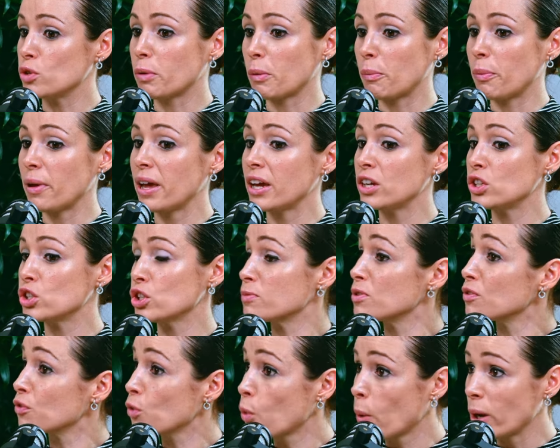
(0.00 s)
prepare in
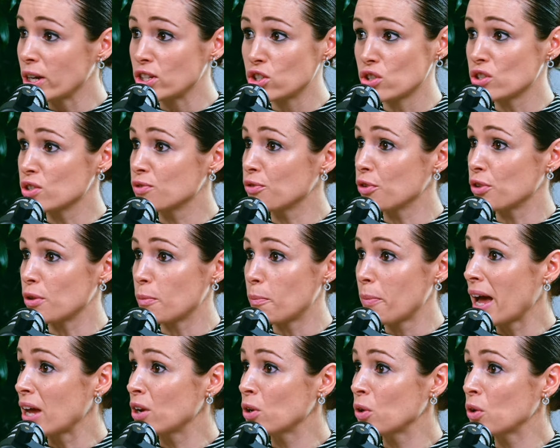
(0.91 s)
terms of questions for the
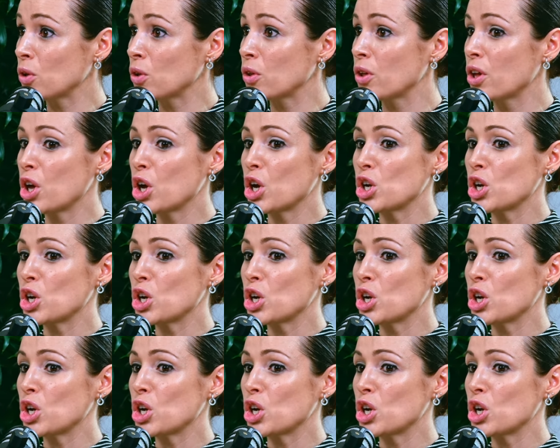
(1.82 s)
panel.